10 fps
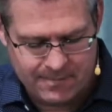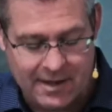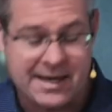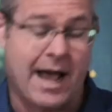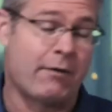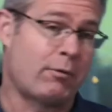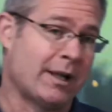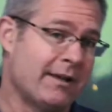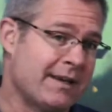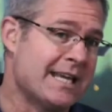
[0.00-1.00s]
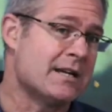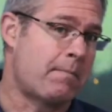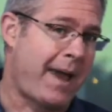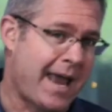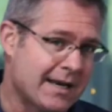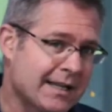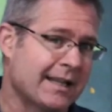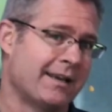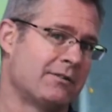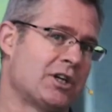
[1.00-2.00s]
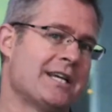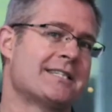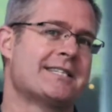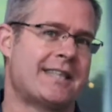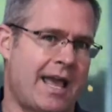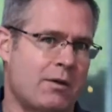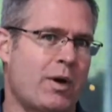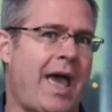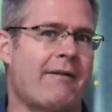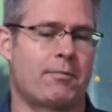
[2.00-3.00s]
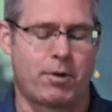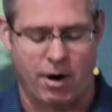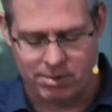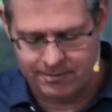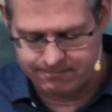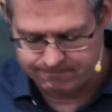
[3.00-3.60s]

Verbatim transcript: Now, if we're living independently of Jesus, then we have a problem.